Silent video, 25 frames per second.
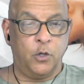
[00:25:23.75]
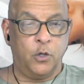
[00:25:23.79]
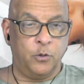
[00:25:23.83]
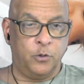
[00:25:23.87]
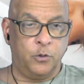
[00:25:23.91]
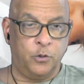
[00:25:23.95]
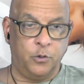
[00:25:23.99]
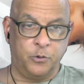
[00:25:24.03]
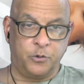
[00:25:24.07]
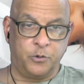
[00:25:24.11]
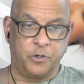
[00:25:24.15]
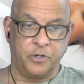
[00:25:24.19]

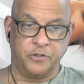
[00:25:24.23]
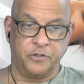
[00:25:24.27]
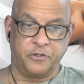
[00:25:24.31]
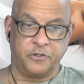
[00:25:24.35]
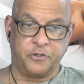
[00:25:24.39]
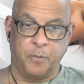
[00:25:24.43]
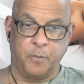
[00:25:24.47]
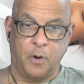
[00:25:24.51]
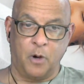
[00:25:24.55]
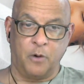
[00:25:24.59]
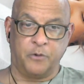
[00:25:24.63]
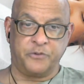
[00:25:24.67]
you can
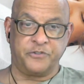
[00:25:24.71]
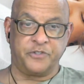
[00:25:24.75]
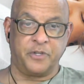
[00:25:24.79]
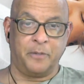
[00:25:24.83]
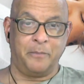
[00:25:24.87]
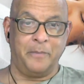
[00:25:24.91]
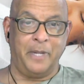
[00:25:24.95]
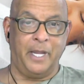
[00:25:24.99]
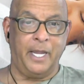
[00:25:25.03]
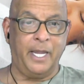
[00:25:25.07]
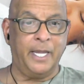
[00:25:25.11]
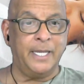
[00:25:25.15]
smoke
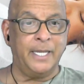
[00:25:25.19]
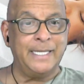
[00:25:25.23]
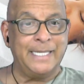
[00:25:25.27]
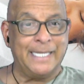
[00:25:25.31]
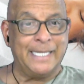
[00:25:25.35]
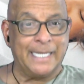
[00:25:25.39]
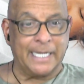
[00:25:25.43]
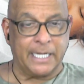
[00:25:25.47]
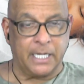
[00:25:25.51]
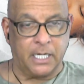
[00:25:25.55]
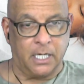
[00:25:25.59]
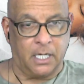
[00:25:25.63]
some
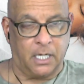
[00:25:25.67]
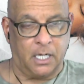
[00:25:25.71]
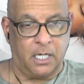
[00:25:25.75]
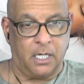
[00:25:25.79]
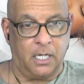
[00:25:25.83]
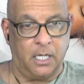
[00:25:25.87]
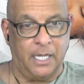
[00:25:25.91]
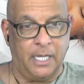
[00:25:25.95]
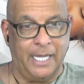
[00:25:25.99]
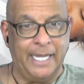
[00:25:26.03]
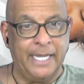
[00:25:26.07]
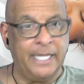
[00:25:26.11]

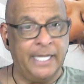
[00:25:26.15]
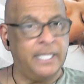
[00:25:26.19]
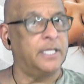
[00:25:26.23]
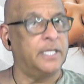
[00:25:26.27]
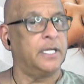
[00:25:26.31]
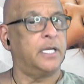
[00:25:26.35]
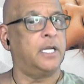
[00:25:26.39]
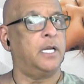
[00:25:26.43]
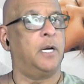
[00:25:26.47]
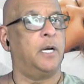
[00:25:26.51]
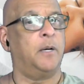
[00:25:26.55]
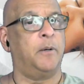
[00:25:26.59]
indica
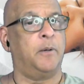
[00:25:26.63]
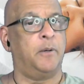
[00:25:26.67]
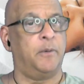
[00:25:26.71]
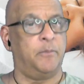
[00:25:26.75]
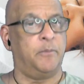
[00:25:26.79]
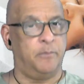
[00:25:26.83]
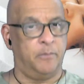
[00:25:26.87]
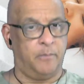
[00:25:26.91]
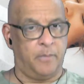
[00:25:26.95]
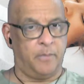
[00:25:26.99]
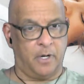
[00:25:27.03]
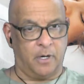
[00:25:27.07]

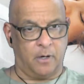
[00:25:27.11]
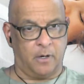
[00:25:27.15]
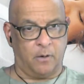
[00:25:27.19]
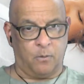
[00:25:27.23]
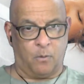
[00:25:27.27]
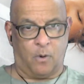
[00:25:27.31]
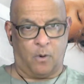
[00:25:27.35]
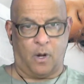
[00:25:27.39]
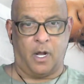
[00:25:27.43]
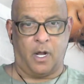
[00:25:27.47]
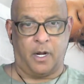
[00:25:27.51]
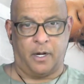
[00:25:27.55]

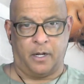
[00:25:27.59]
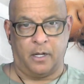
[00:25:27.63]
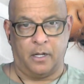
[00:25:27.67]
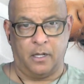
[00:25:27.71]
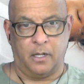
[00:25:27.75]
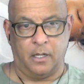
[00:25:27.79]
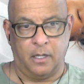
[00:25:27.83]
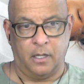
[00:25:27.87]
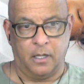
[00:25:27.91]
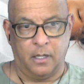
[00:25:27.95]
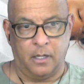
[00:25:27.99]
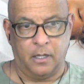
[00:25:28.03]

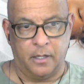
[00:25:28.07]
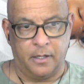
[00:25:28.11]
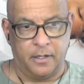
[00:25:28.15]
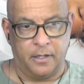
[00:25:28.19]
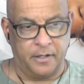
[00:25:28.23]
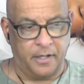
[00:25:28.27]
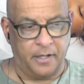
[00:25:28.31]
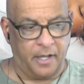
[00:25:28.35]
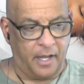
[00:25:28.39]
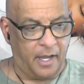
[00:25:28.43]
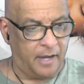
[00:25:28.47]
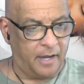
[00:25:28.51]
marijuana,
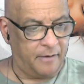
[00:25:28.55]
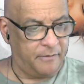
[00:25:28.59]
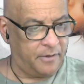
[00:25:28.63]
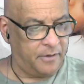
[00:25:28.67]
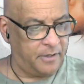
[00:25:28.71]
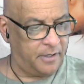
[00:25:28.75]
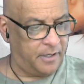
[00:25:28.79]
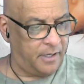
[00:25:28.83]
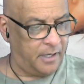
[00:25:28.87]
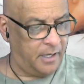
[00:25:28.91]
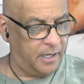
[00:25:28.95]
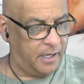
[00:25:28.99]
and they have
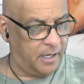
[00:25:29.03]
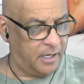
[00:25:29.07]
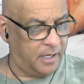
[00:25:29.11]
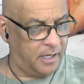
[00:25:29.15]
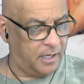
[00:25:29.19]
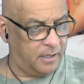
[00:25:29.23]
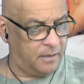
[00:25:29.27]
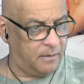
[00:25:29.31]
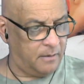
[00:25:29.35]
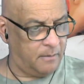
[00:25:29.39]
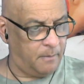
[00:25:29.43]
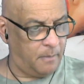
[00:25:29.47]
it
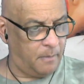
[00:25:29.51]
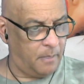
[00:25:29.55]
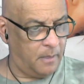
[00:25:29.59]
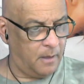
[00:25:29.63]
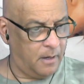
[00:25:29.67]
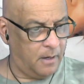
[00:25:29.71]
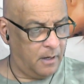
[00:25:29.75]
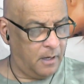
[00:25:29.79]
in